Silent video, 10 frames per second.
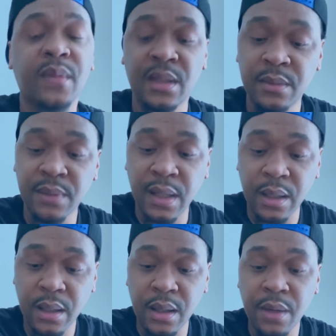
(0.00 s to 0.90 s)
he was like,
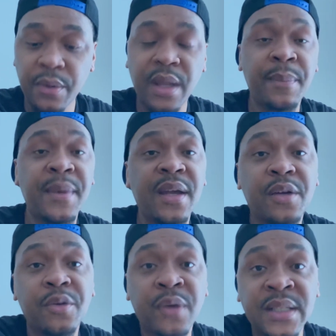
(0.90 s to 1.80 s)
oh, okay, man,
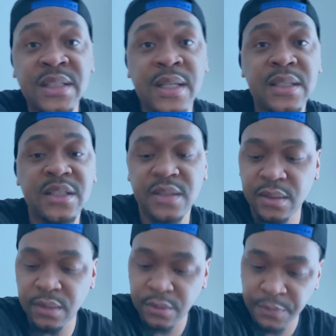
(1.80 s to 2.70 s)
congratulations.
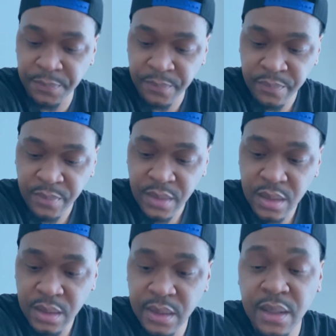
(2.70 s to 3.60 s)

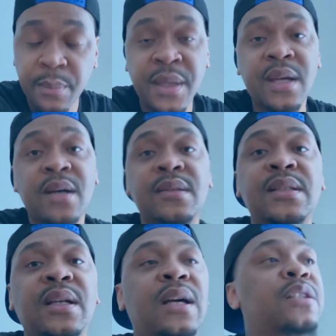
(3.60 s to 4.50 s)
Yeah, man, go to
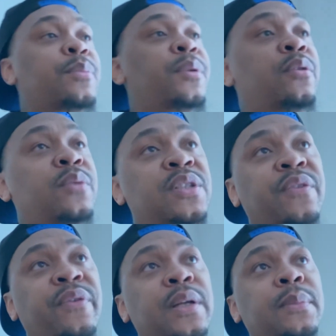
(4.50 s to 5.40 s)
the hospital with your
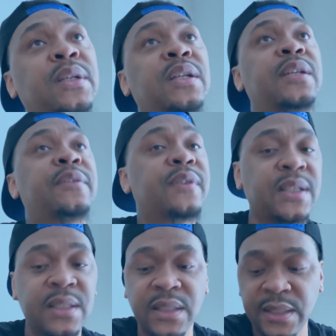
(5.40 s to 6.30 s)
family and
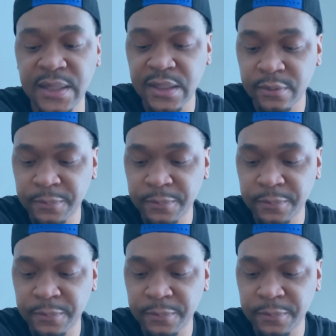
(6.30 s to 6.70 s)
everything like that.